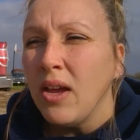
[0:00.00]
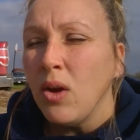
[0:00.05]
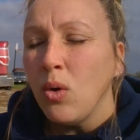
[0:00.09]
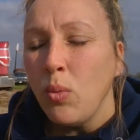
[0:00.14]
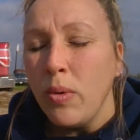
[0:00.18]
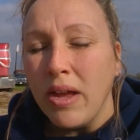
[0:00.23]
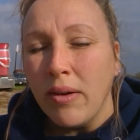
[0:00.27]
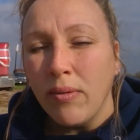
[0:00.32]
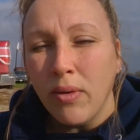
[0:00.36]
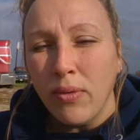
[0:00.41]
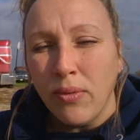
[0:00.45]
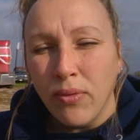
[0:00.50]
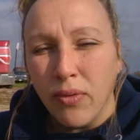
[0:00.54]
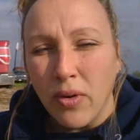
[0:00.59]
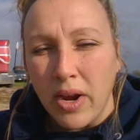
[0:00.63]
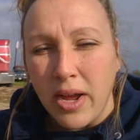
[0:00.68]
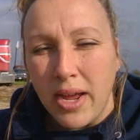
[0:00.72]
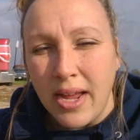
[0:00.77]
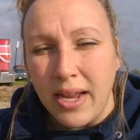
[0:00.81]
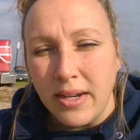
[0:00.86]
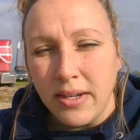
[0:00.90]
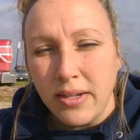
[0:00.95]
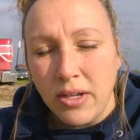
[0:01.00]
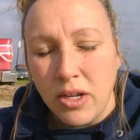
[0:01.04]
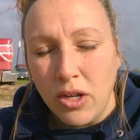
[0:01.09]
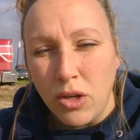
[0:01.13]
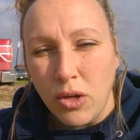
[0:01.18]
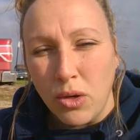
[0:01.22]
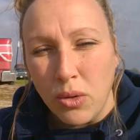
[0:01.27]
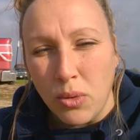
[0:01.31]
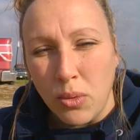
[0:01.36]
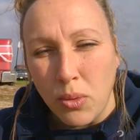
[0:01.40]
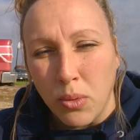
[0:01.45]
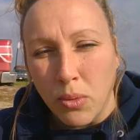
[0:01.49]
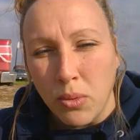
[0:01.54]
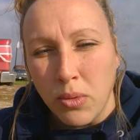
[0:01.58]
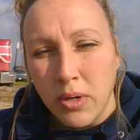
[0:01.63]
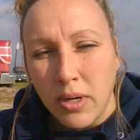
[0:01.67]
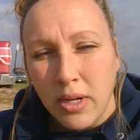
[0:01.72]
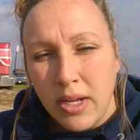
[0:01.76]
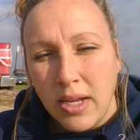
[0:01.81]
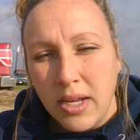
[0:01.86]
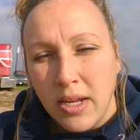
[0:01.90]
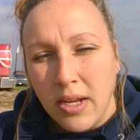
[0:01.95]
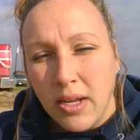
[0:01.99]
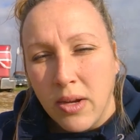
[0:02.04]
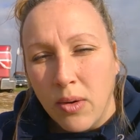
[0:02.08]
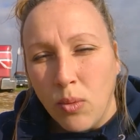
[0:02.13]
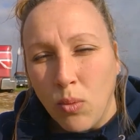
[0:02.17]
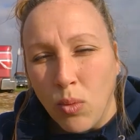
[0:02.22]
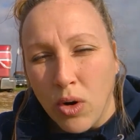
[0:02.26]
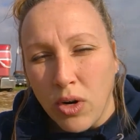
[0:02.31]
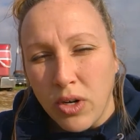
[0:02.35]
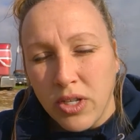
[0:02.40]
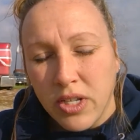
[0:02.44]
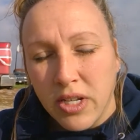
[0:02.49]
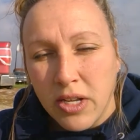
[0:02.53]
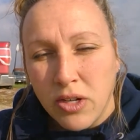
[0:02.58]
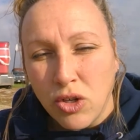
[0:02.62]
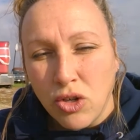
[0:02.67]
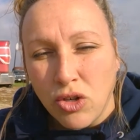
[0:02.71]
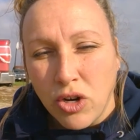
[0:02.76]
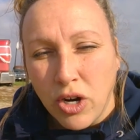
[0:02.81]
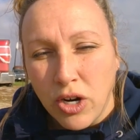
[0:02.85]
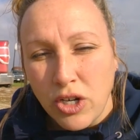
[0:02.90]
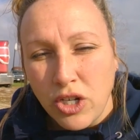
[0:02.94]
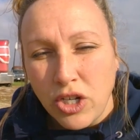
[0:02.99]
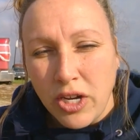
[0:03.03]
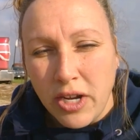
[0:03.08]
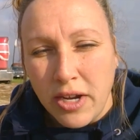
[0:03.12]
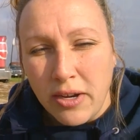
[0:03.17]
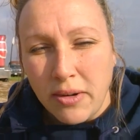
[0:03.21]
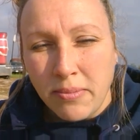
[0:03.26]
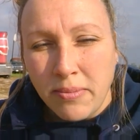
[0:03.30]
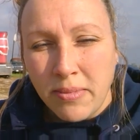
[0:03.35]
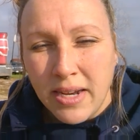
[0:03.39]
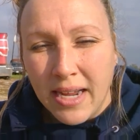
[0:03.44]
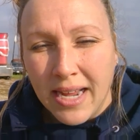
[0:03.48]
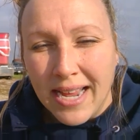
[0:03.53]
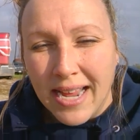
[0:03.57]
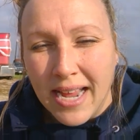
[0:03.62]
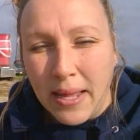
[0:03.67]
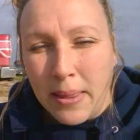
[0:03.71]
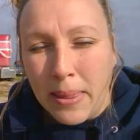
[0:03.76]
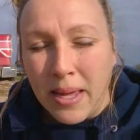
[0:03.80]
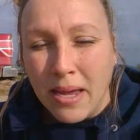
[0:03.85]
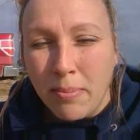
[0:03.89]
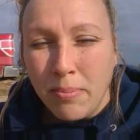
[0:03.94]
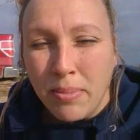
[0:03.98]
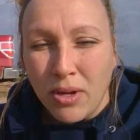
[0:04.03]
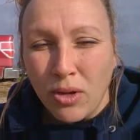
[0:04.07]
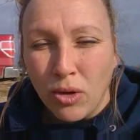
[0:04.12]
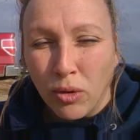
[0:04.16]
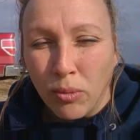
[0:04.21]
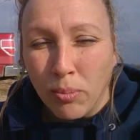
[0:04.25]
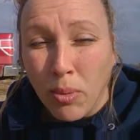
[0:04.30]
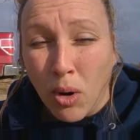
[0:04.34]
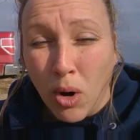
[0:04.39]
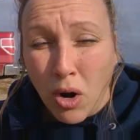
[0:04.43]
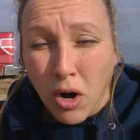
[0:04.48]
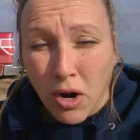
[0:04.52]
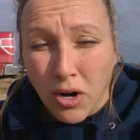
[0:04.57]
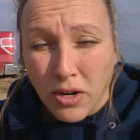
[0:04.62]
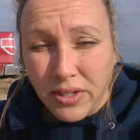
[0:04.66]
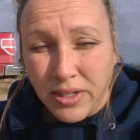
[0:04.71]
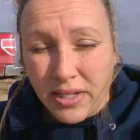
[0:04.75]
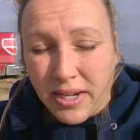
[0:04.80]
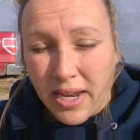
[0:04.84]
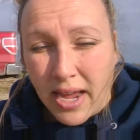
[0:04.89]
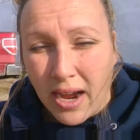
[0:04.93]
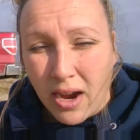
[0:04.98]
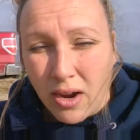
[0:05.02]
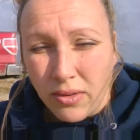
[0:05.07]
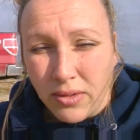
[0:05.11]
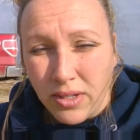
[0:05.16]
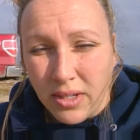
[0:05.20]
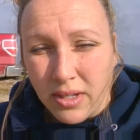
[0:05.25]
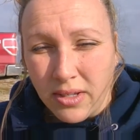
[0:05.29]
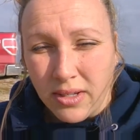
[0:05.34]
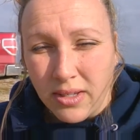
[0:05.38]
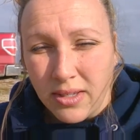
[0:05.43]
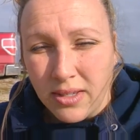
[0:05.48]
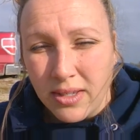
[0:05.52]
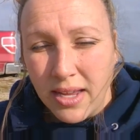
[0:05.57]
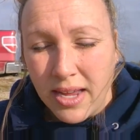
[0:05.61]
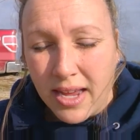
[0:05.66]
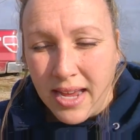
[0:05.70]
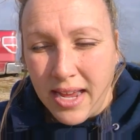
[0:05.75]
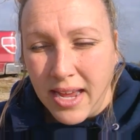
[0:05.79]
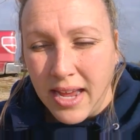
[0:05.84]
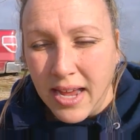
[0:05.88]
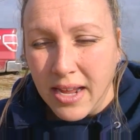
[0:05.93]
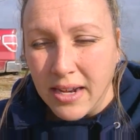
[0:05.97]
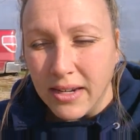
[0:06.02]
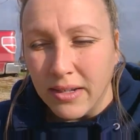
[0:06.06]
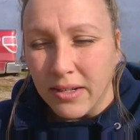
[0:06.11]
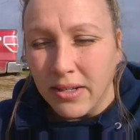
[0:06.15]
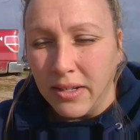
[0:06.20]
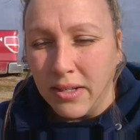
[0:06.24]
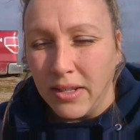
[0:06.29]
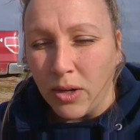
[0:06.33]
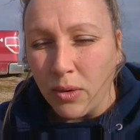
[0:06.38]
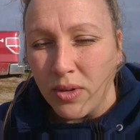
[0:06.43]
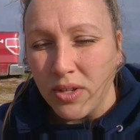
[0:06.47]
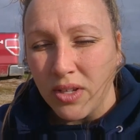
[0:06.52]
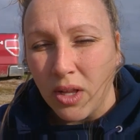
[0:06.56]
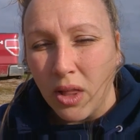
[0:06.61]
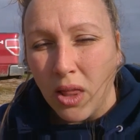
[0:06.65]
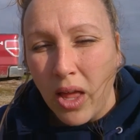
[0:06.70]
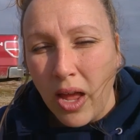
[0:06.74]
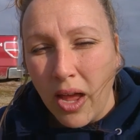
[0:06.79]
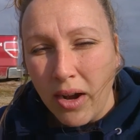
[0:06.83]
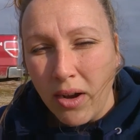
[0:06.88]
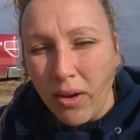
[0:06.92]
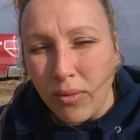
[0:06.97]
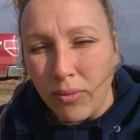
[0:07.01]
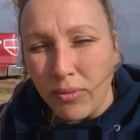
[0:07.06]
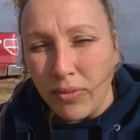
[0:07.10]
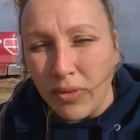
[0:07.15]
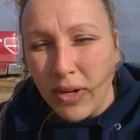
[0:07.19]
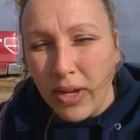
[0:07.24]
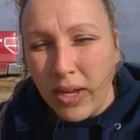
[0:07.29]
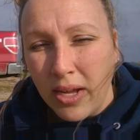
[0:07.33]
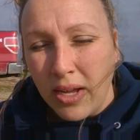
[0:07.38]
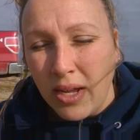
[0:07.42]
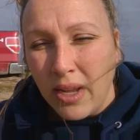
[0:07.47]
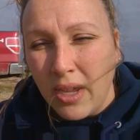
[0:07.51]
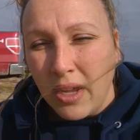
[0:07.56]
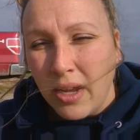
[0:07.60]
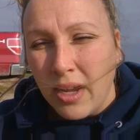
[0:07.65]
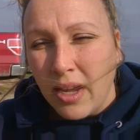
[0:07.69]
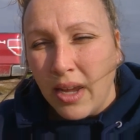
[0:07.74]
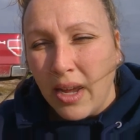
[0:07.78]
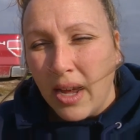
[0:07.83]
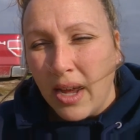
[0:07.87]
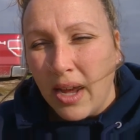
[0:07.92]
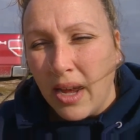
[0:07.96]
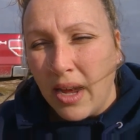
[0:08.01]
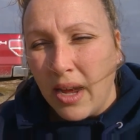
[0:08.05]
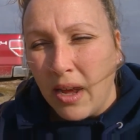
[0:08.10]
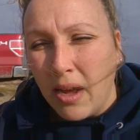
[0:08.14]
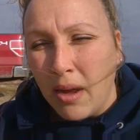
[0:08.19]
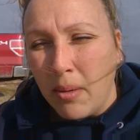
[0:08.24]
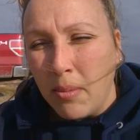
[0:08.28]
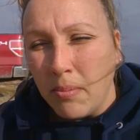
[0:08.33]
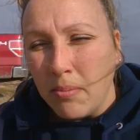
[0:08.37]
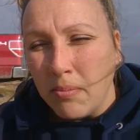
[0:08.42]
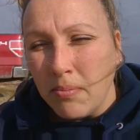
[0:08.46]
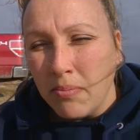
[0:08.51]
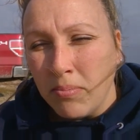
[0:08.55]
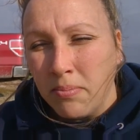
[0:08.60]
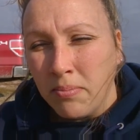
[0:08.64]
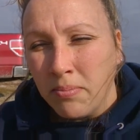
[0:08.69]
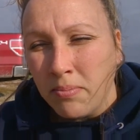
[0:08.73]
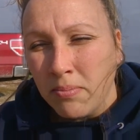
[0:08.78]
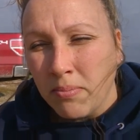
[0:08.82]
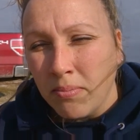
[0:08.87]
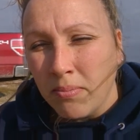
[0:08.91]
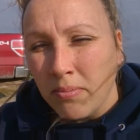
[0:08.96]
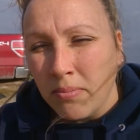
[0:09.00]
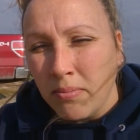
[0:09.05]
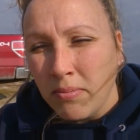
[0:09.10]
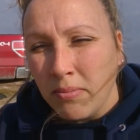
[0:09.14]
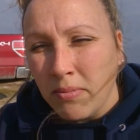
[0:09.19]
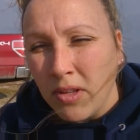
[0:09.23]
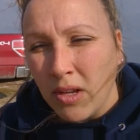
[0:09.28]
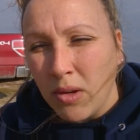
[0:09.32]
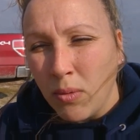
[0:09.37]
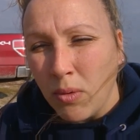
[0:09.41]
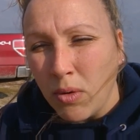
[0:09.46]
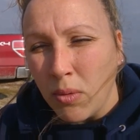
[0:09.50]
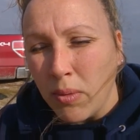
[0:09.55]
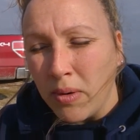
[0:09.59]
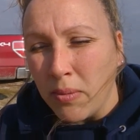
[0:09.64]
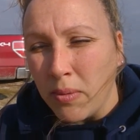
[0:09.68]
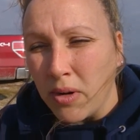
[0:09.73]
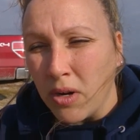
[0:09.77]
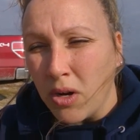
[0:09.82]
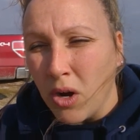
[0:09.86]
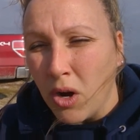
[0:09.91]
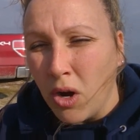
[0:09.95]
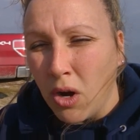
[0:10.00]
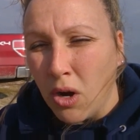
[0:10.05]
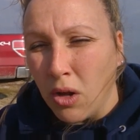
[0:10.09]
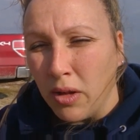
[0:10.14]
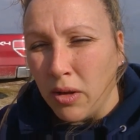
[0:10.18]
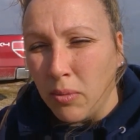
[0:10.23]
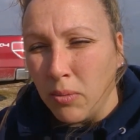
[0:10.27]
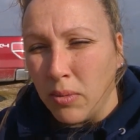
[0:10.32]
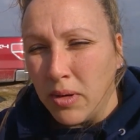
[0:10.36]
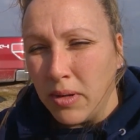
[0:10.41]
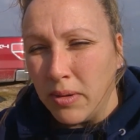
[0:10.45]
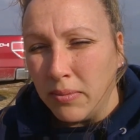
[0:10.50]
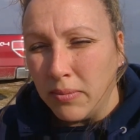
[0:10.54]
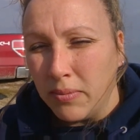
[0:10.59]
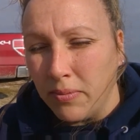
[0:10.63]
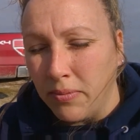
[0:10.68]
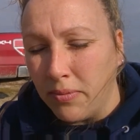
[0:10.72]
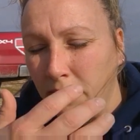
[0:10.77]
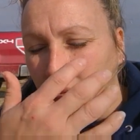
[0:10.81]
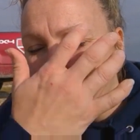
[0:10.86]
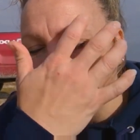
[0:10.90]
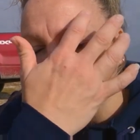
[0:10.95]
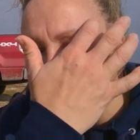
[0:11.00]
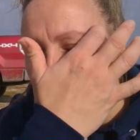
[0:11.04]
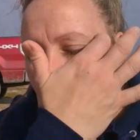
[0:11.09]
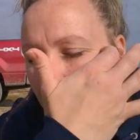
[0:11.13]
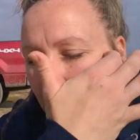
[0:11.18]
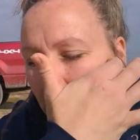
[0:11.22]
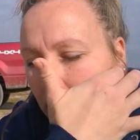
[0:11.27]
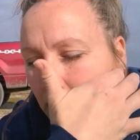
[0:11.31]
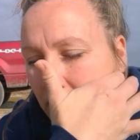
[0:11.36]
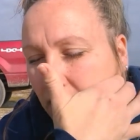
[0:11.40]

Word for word: we have a friend who works construction and they build barns and houses. And there was a lot of, um, what do I want to call it? And maybe